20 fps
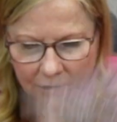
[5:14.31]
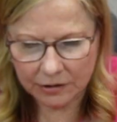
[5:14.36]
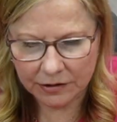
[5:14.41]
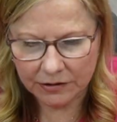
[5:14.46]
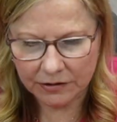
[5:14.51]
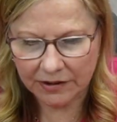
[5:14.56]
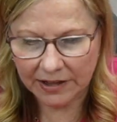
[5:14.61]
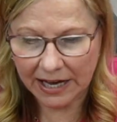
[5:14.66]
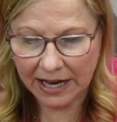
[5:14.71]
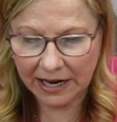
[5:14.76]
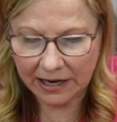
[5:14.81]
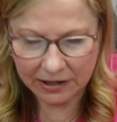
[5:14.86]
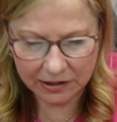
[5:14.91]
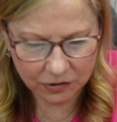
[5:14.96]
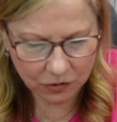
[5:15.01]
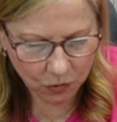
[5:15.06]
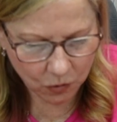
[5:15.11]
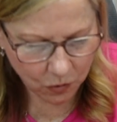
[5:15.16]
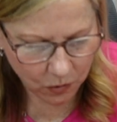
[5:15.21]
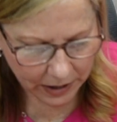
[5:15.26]
So that is
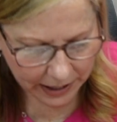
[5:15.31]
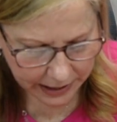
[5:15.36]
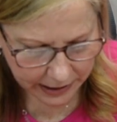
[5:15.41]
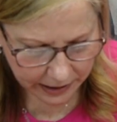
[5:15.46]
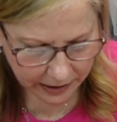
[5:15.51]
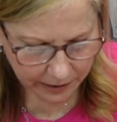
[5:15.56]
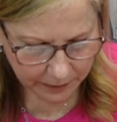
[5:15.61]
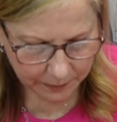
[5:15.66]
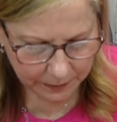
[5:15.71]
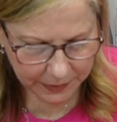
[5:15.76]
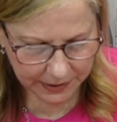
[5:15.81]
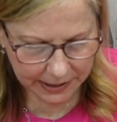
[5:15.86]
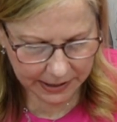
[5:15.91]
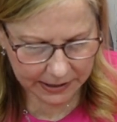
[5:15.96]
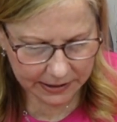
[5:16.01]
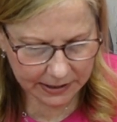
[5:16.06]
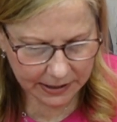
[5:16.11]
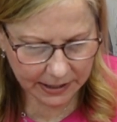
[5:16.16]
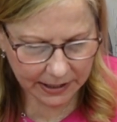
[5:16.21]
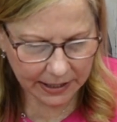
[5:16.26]
quite a
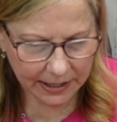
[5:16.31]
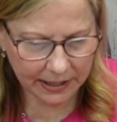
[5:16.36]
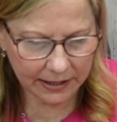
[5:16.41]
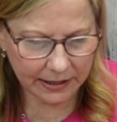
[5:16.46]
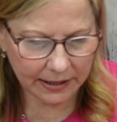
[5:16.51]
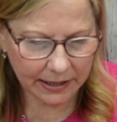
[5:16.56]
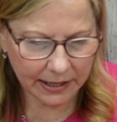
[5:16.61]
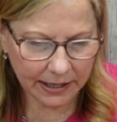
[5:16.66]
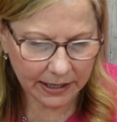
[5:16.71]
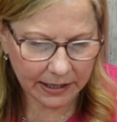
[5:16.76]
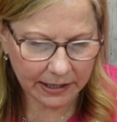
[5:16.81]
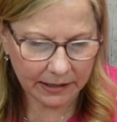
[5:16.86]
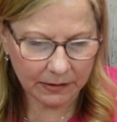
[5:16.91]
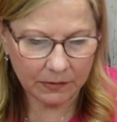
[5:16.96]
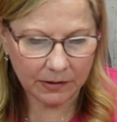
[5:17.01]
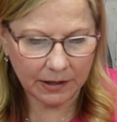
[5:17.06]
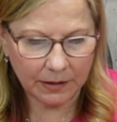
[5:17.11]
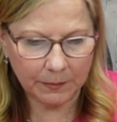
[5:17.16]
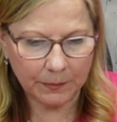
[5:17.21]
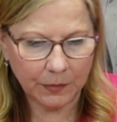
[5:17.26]
bit. And then
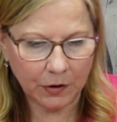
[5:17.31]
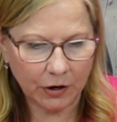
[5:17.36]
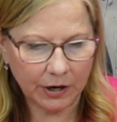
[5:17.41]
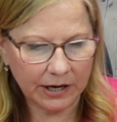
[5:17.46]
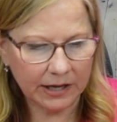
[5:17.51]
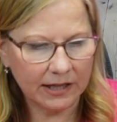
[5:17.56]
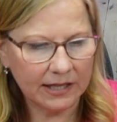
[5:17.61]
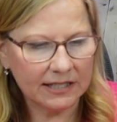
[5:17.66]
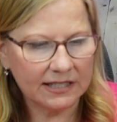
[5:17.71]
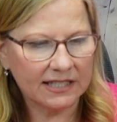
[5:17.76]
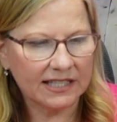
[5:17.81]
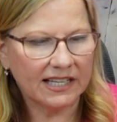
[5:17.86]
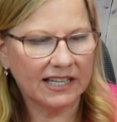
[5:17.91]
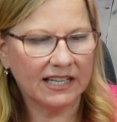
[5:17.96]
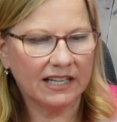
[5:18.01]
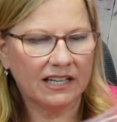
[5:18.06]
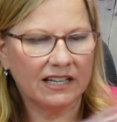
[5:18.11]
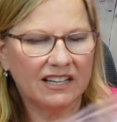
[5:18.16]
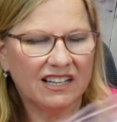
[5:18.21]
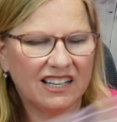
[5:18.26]
part of this
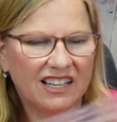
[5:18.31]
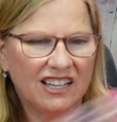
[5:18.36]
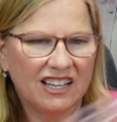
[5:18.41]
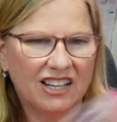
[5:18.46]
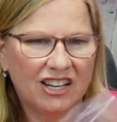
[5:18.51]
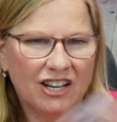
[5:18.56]
kit,